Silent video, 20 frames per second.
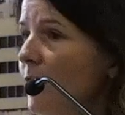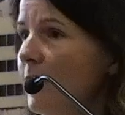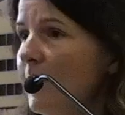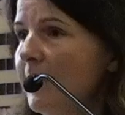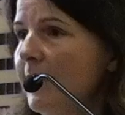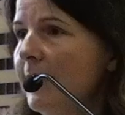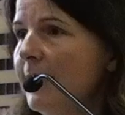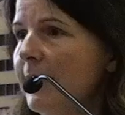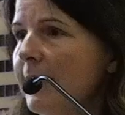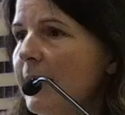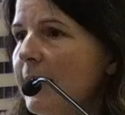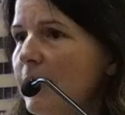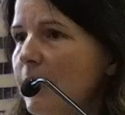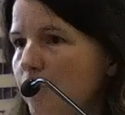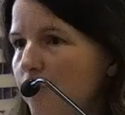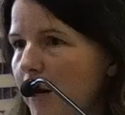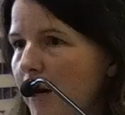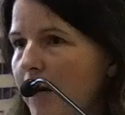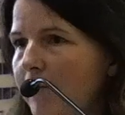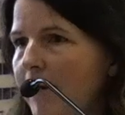season is
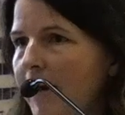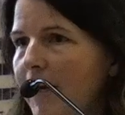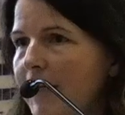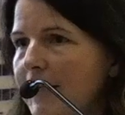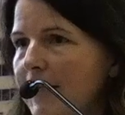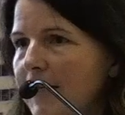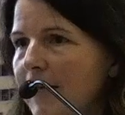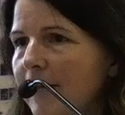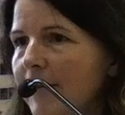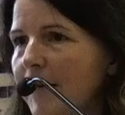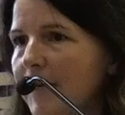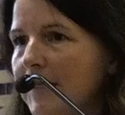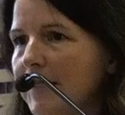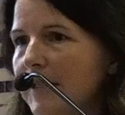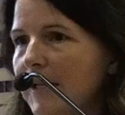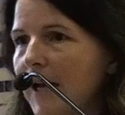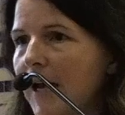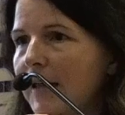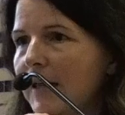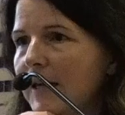great vaccine
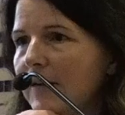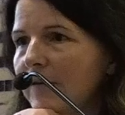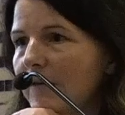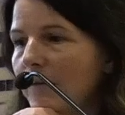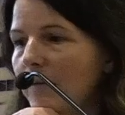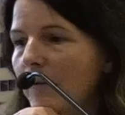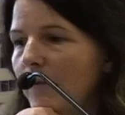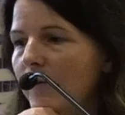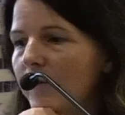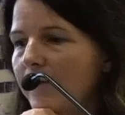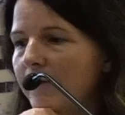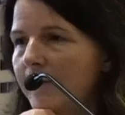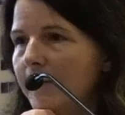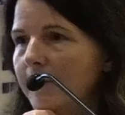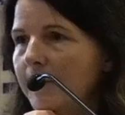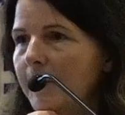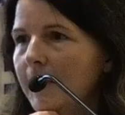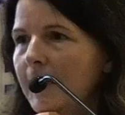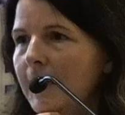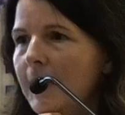efficacy, I think, for both of them.